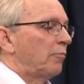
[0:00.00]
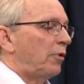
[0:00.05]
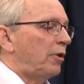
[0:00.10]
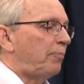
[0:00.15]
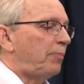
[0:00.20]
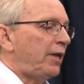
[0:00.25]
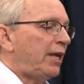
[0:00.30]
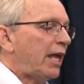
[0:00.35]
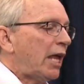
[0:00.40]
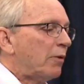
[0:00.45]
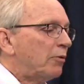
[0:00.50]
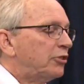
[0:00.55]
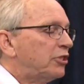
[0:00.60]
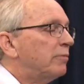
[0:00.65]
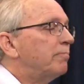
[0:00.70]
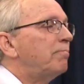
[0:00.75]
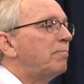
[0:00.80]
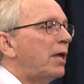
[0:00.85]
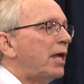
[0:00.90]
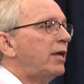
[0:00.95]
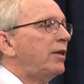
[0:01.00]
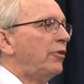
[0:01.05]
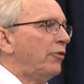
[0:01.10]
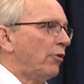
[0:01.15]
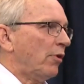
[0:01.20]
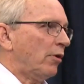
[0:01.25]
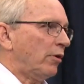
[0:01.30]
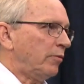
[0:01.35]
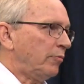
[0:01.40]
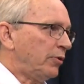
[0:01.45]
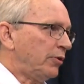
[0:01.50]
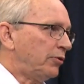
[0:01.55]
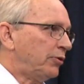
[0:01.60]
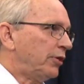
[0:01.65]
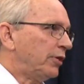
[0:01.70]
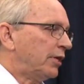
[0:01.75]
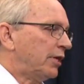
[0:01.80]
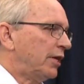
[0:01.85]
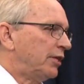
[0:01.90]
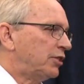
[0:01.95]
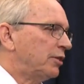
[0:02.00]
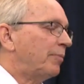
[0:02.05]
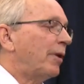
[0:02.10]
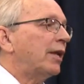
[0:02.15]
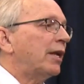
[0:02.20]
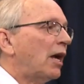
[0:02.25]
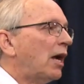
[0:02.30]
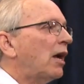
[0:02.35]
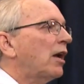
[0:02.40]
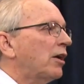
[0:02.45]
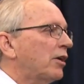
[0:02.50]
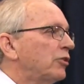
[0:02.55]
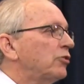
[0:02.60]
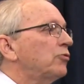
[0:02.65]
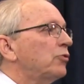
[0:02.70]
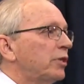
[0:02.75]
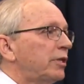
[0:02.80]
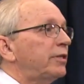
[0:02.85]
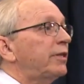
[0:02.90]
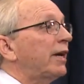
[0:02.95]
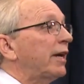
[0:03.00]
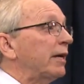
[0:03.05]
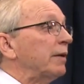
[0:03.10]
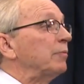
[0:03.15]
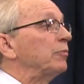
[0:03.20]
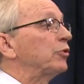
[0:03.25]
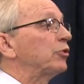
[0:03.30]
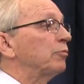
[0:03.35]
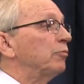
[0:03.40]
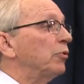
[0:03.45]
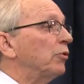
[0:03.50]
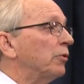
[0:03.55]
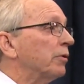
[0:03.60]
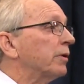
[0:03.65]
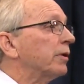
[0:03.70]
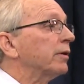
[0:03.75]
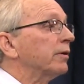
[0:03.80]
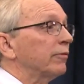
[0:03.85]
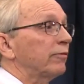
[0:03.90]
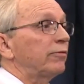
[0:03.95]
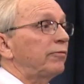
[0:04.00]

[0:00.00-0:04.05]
but being able to make your own music is about a hundred times more